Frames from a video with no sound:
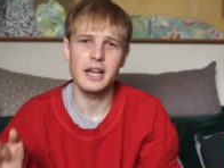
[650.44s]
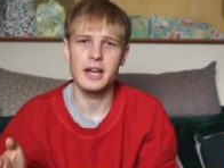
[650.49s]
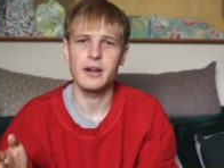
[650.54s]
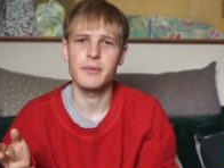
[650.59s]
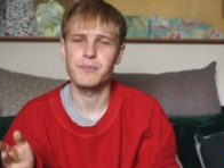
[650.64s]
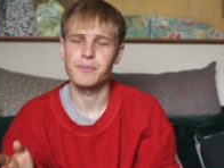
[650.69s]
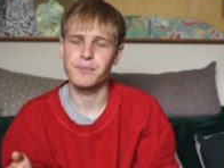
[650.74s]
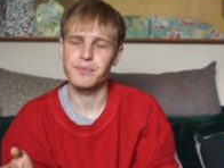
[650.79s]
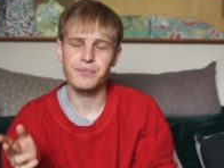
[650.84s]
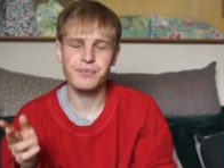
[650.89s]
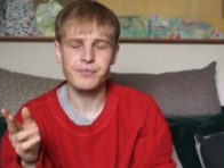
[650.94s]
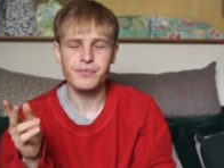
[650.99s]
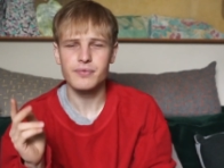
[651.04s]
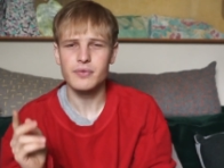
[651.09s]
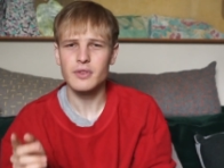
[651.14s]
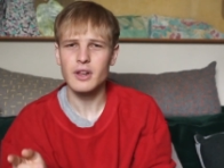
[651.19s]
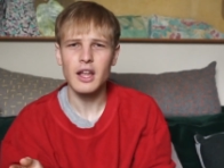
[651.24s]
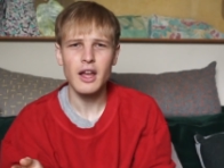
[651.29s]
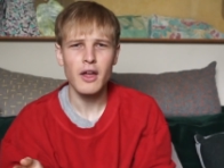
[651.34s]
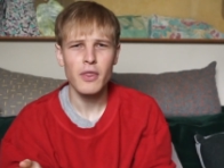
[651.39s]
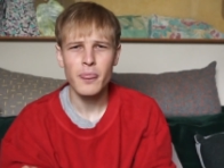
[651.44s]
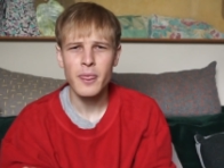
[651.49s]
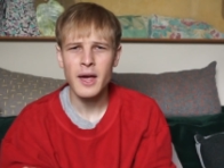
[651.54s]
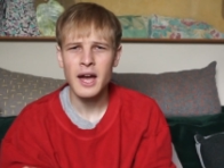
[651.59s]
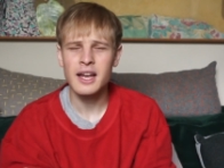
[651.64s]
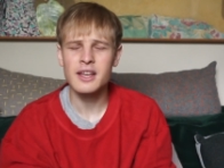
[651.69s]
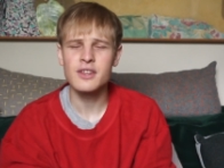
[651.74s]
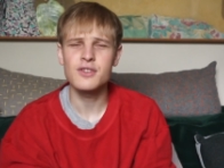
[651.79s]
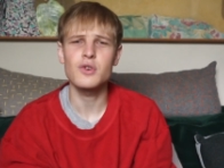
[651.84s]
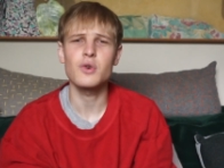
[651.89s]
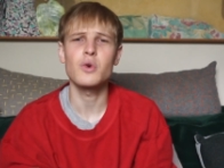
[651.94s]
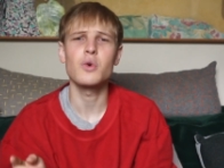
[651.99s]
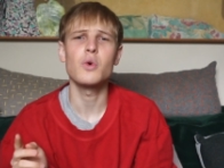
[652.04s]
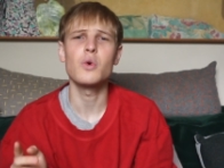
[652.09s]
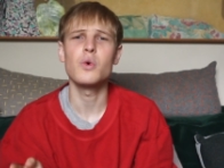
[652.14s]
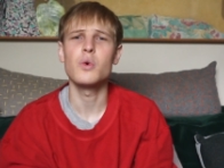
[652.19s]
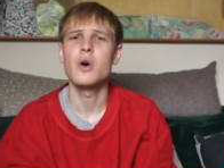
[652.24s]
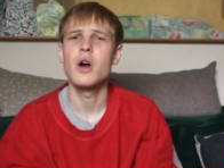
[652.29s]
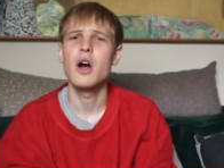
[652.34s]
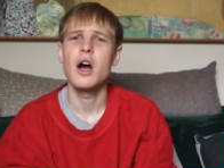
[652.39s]
yeah, that is
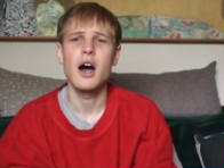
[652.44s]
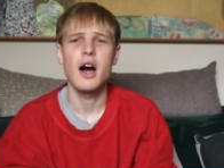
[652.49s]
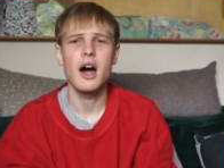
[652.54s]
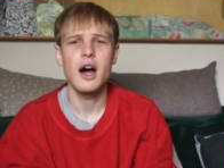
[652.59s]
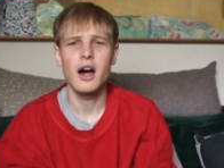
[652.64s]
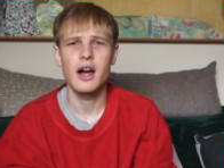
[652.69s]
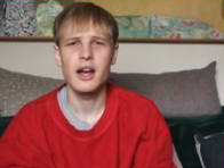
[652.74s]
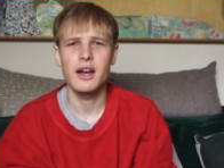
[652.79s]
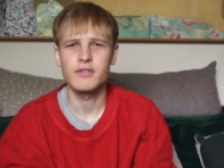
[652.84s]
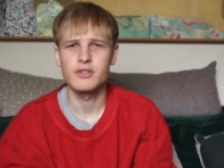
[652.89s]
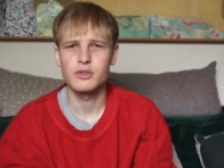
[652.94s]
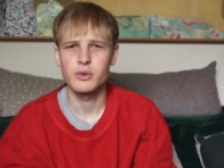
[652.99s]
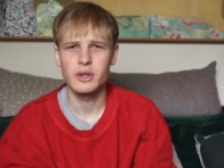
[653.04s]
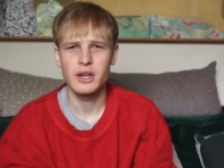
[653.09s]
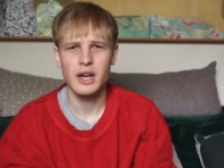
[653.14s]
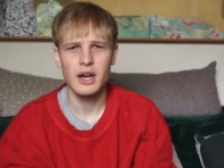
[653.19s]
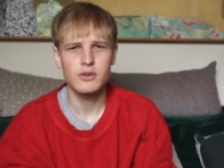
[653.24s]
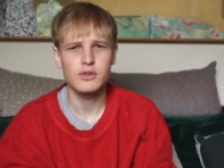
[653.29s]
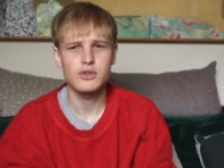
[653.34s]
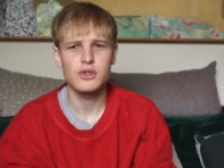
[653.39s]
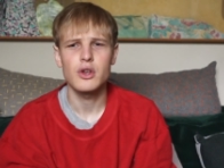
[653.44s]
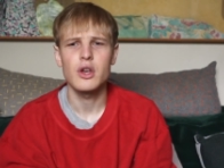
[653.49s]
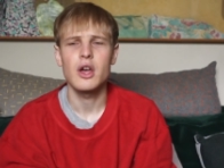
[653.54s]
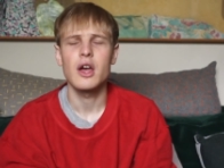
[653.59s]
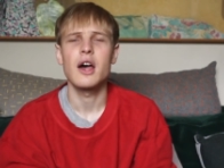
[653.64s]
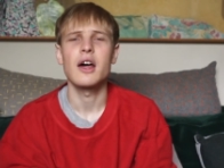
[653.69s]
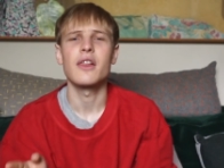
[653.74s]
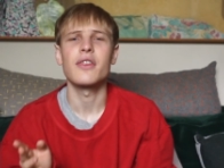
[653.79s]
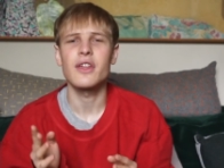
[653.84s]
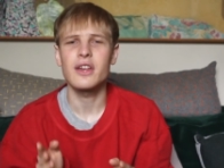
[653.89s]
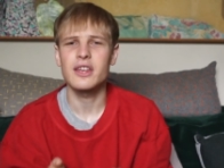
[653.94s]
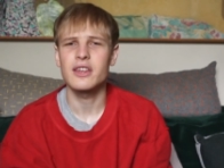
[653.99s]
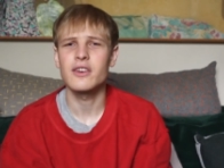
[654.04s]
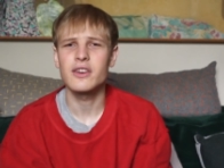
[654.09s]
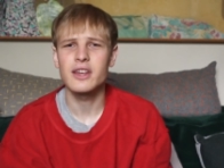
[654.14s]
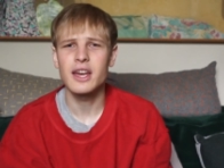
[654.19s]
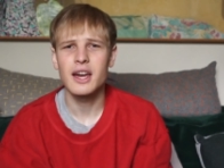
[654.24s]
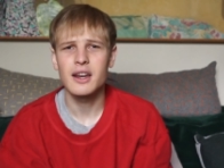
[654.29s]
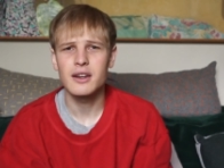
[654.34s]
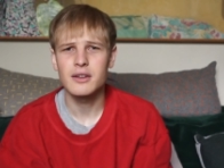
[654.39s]
all I have to announce. Thank you
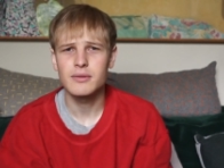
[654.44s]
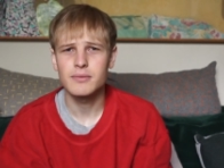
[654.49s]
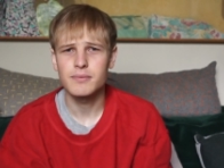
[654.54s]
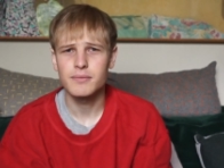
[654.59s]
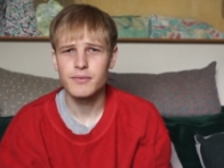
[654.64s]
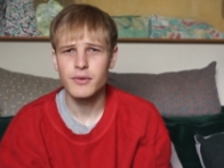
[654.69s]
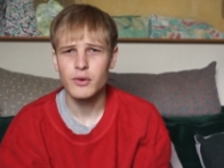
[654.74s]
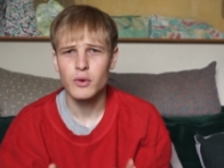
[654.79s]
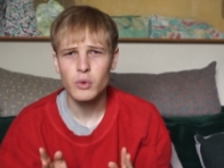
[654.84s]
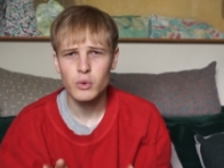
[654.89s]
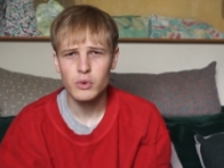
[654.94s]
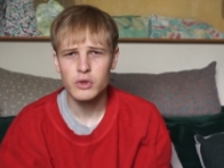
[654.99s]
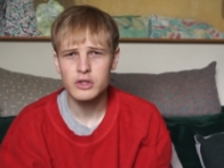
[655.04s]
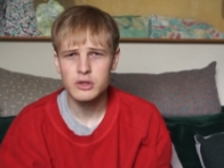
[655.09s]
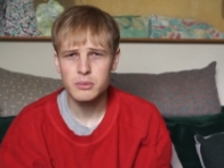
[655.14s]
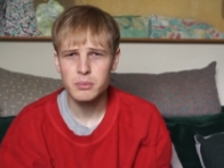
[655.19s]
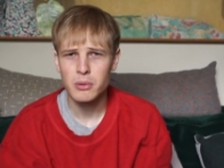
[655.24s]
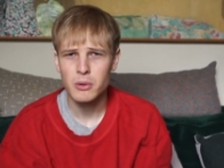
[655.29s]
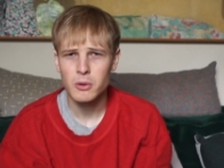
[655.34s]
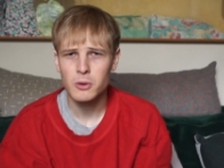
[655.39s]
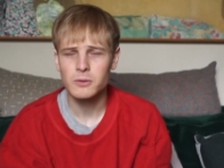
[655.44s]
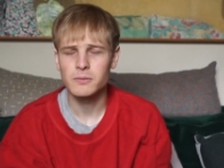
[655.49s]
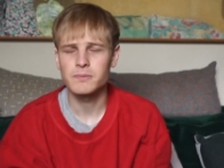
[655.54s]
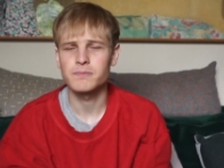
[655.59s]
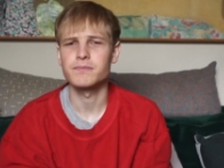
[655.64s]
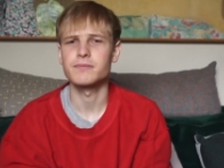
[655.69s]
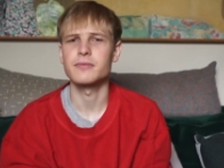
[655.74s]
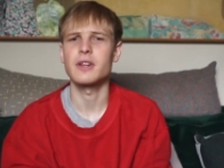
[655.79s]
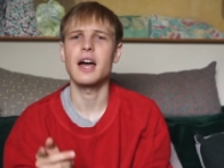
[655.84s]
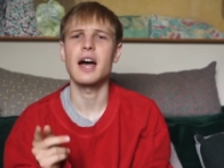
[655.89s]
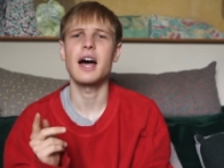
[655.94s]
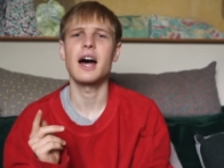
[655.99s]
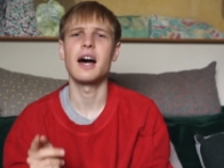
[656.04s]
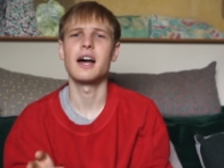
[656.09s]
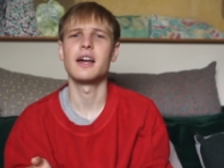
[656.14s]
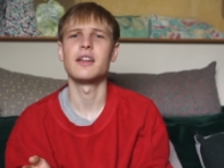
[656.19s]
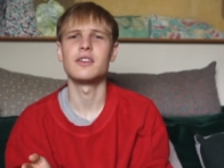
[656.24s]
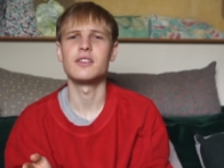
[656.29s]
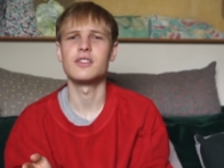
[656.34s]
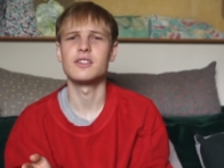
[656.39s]
again for all the support
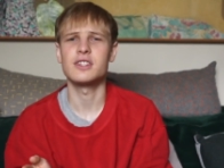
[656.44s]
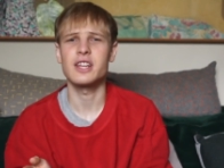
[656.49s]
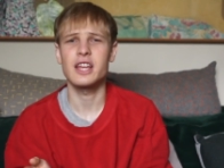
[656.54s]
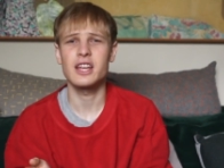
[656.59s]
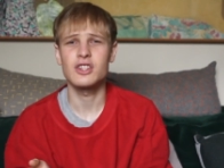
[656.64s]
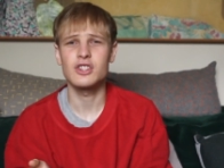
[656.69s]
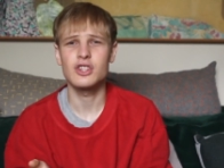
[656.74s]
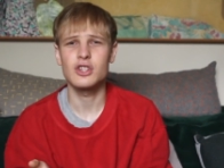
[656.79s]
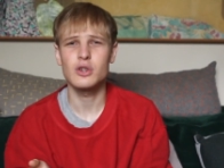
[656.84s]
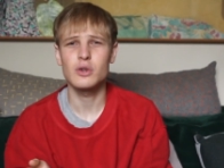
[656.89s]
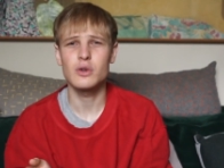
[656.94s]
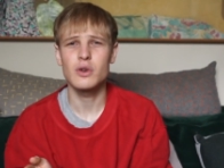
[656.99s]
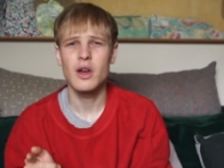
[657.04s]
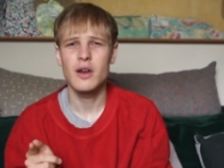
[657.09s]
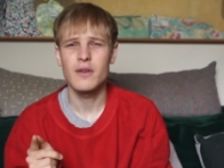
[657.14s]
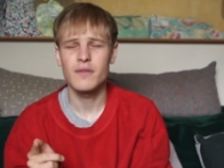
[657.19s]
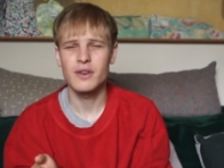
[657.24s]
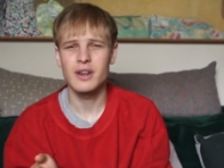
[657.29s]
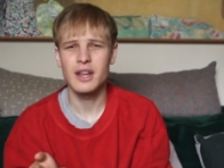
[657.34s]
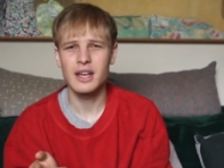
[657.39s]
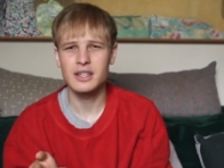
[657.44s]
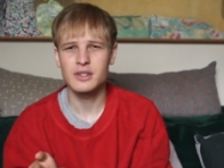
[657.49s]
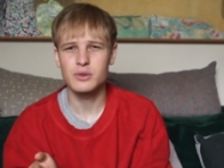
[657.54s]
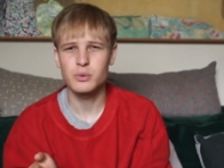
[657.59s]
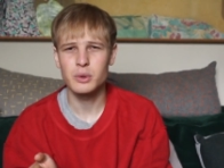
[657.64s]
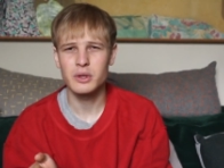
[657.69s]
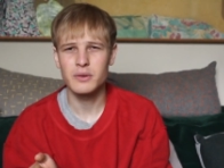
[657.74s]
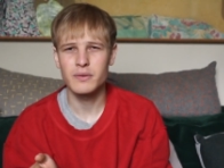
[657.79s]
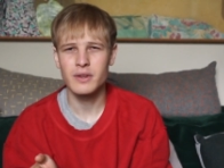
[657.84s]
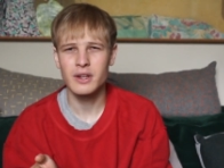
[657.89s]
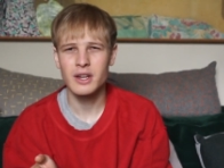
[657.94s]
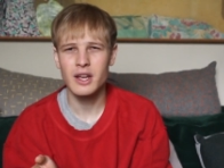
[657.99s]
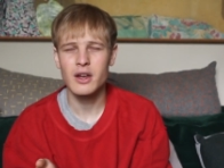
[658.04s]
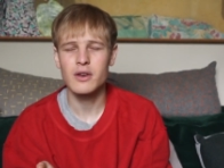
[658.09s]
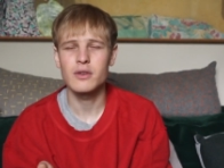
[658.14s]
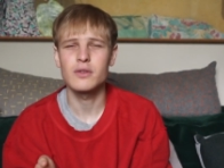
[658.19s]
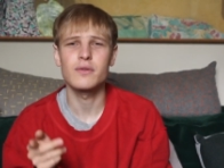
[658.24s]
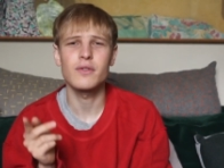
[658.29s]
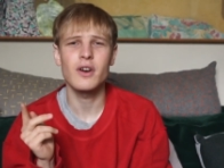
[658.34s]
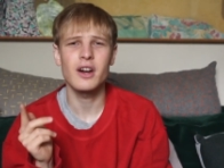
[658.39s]
and stay tuned for next week's video
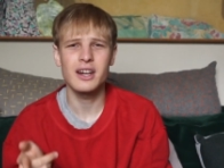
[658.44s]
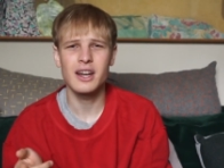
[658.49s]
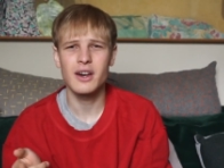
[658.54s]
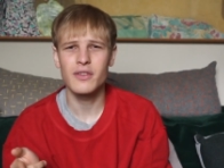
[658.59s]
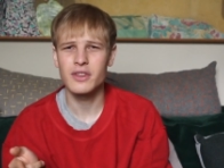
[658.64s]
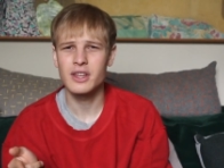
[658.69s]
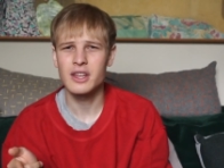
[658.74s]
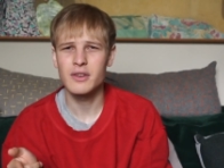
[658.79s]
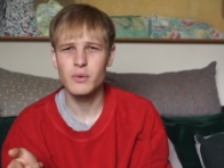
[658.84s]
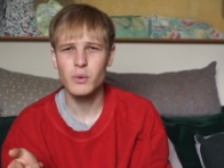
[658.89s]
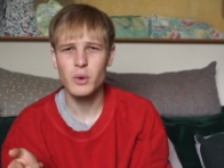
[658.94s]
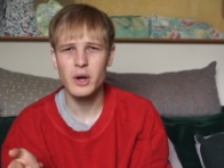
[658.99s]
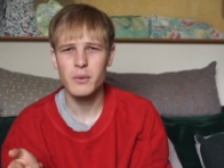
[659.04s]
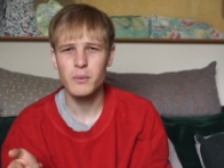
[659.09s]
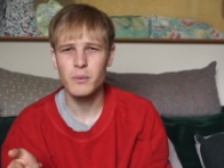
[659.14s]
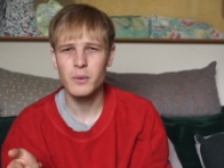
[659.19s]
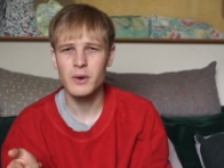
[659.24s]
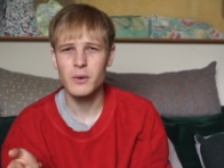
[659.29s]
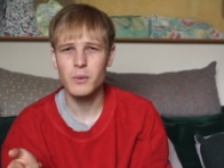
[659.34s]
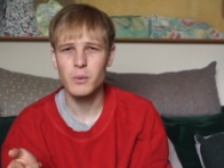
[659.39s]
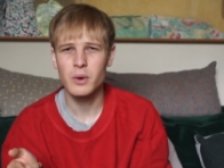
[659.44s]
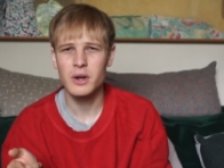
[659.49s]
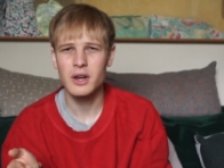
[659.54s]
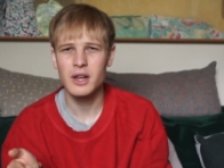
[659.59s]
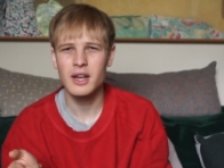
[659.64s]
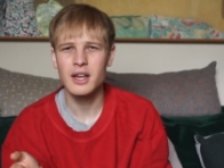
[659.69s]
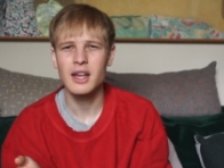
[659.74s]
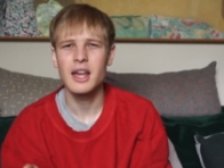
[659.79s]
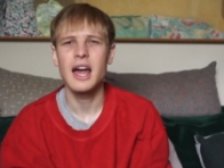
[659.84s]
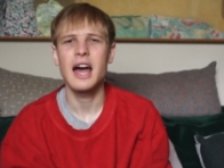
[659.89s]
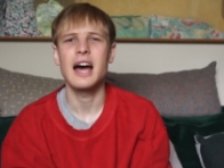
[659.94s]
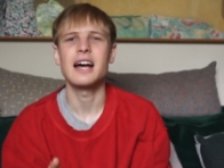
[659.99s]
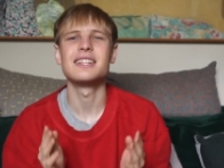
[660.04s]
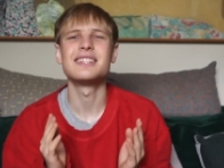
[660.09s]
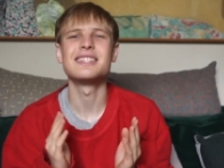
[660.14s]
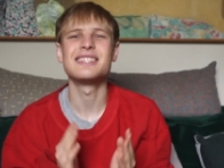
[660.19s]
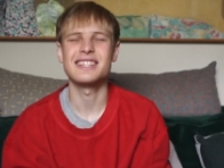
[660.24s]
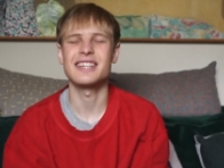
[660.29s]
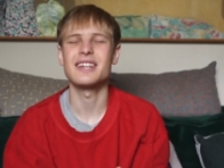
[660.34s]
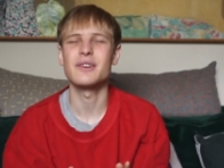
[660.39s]
to find out the giveaway winner and
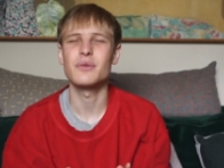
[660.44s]
see